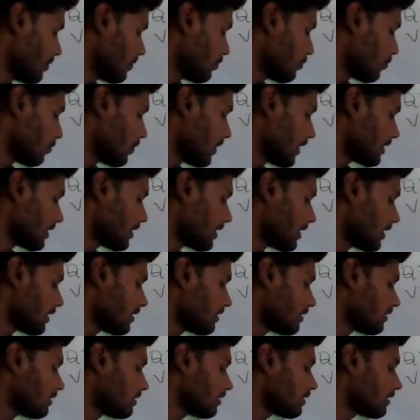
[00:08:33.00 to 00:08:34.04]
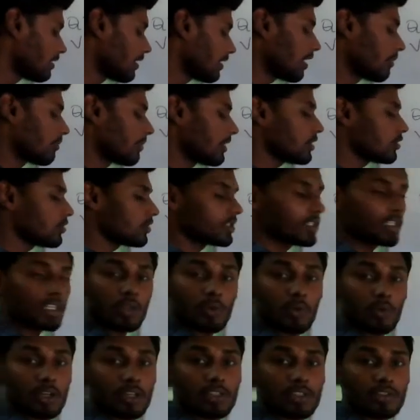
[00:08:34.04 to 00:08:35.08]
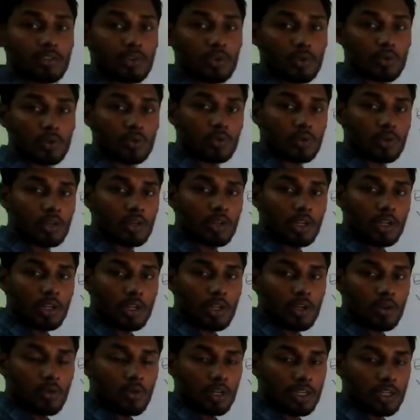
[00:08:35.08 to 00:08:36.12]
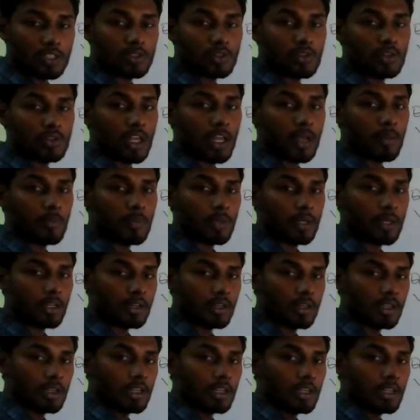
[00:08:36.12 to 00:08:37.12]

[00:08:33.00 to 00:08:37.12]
work done, W is equals to, what is going to happen?